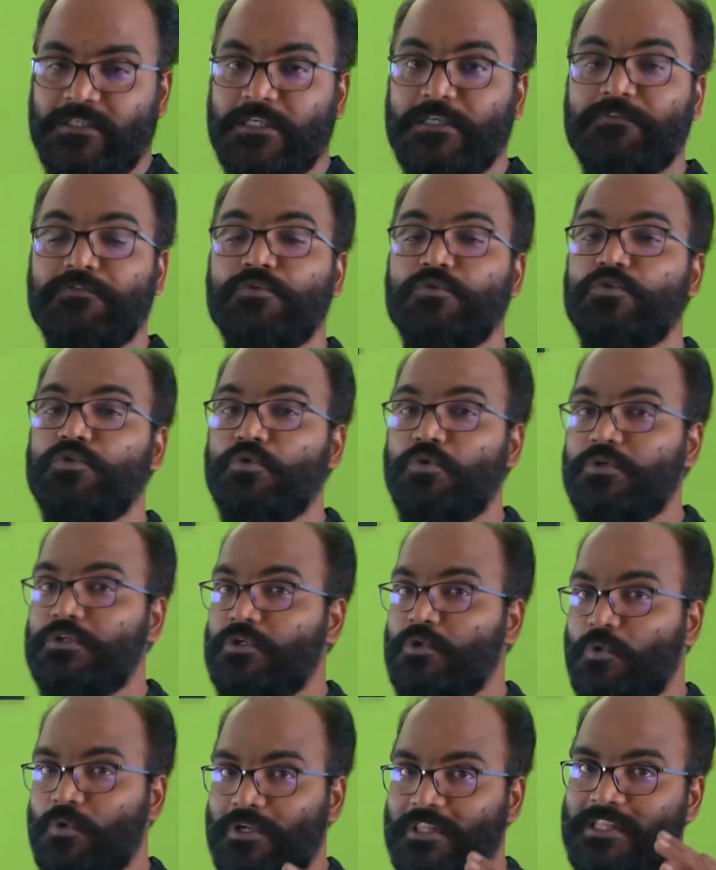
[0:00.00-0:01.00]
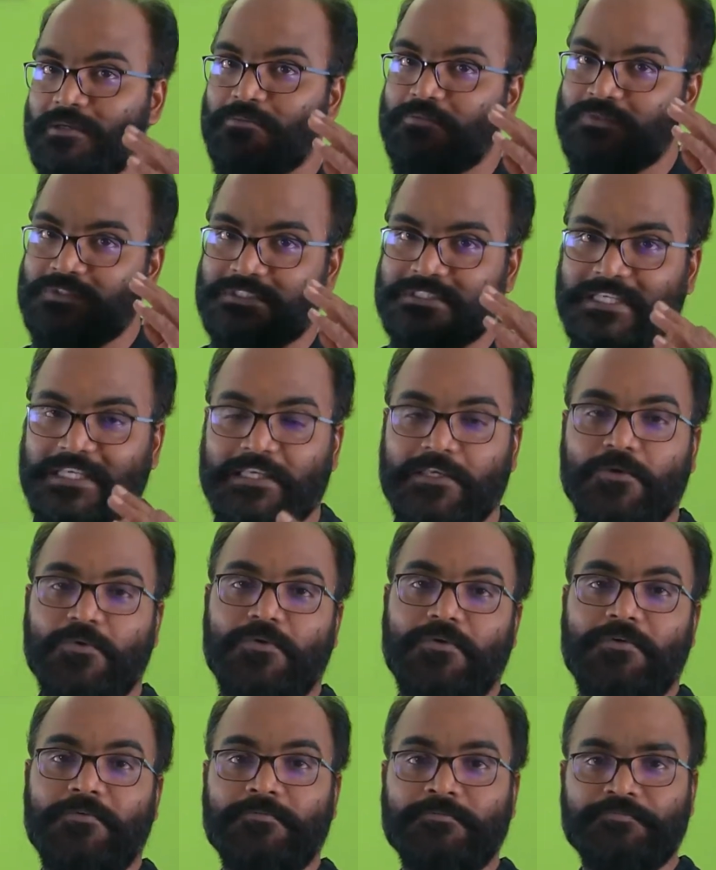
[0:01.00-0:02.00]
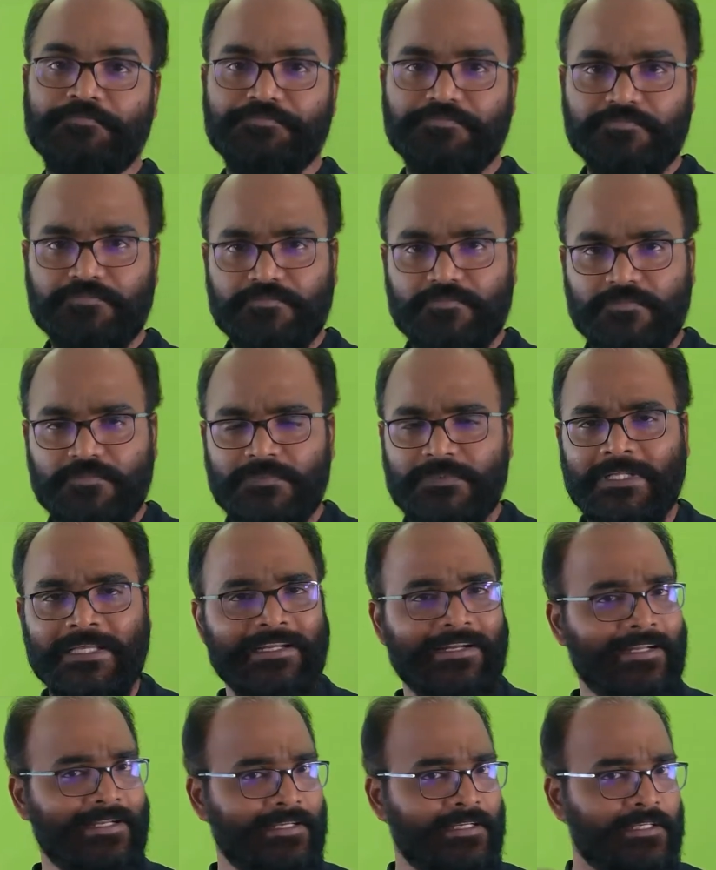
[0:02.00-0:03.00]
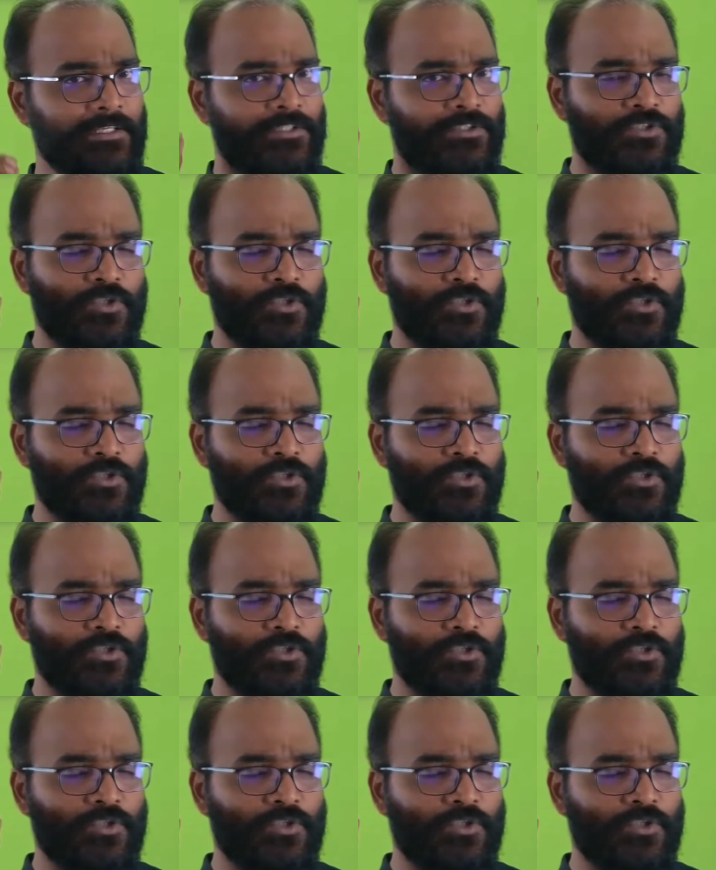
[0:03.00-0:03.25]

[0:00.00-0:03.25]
if you don't code them secure, right?